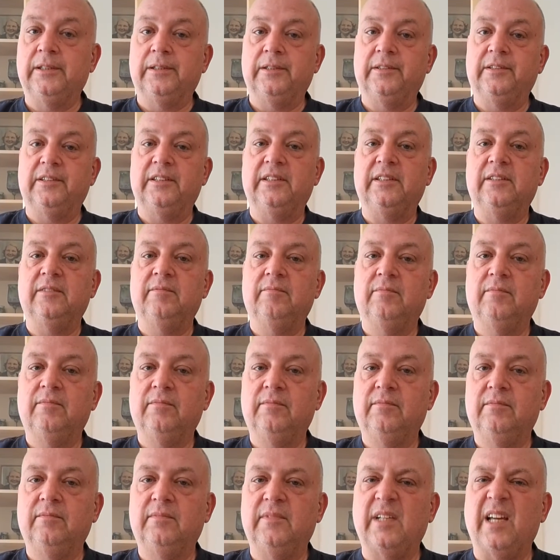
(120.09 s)
See?
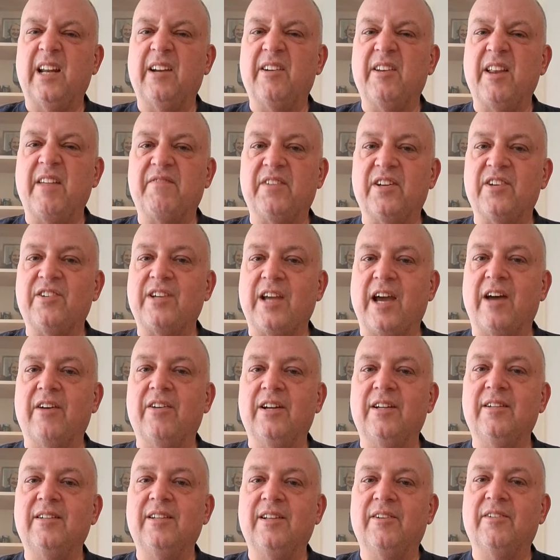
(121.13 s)
No, I don't have to shout
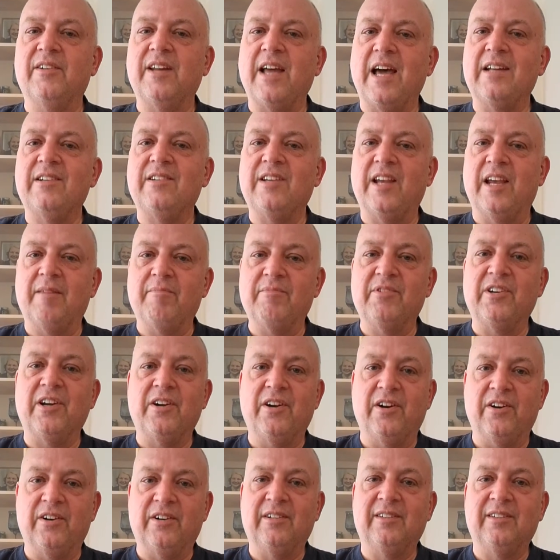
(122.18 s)
it, not James, her.